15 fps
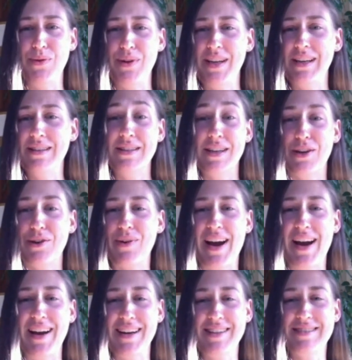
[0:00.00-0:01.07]
in the
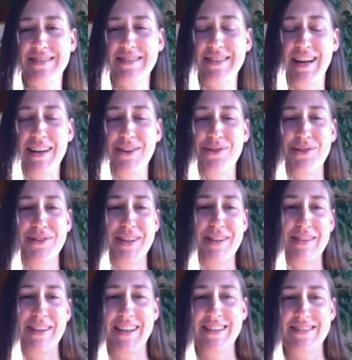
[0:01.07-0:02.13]
cracks and all the
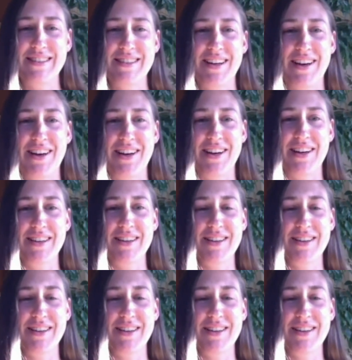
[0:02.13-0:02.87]
things that are